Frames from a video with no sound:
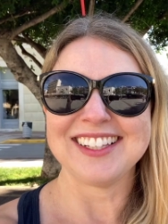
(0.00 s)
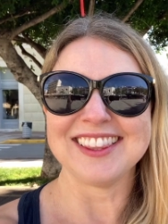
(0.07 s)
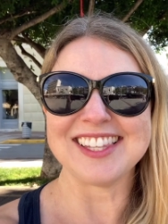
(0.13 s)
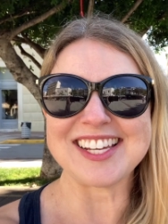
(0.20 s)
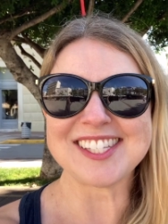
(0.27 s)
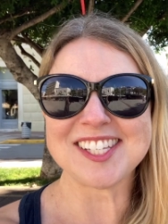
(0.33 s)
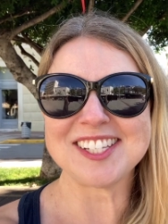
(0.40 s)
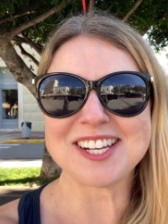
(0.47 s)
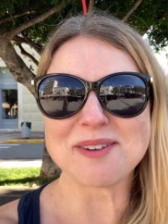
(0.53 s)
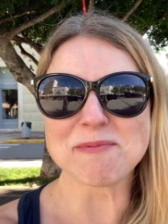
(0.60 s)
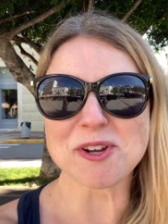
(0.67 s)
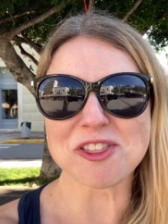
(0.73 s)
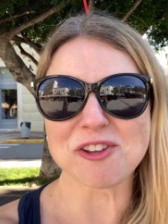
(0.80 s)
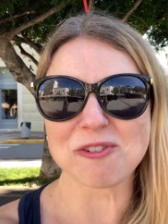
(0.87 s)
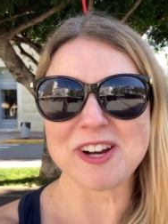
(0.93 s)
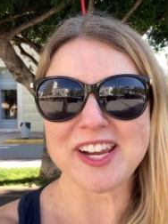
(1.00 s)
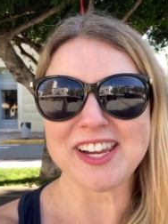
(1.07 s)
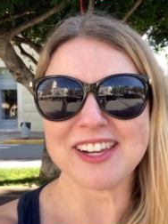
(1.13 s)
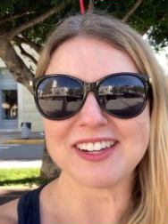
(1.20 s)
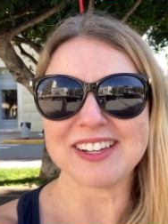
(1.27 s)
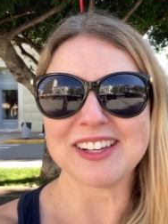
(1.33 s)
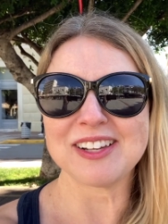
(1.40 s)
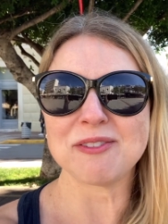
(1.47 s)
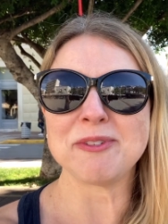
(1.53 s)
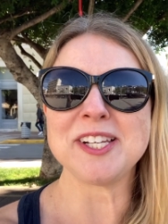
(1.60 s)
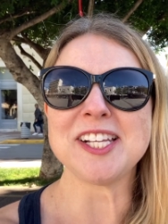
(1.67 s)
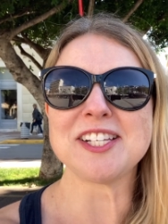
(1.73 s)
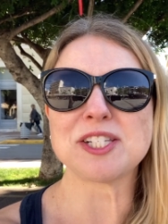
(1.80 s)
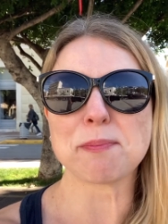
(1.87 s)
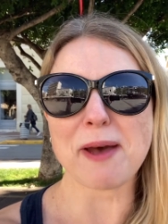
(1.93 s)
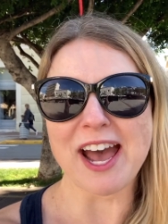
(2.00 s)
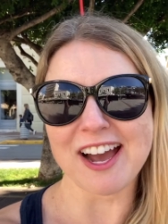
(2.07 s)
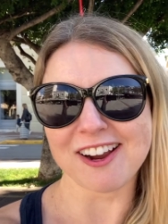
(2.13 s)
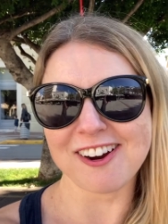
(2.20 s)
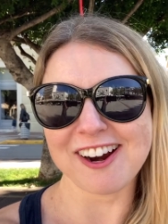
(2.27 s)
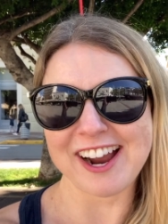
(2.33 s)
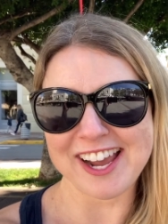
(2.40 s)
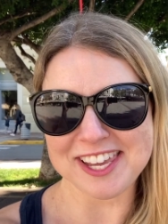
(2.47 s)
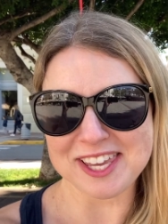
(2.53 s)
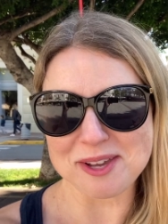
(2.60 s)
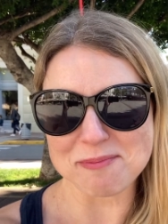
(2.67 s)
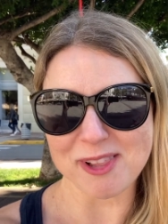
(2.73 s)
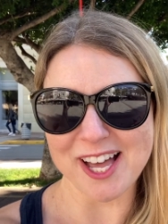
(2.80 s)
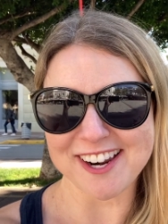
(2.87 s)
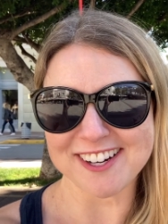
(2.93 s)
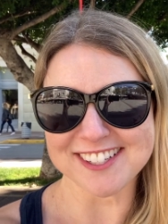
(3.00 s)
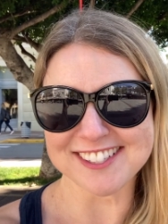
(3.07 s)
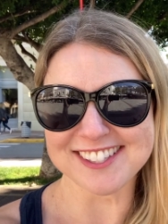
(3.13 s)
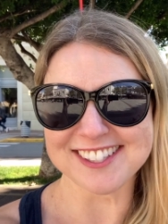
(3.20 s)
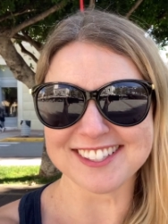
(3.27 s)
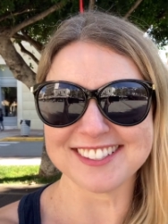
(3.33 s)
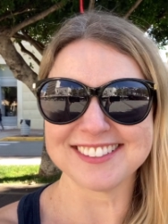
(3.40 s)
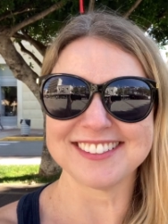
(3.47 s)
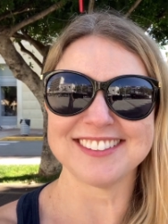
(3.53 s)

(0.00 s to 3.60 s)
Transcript: Lesson number three, we need to pack our hiking bladders.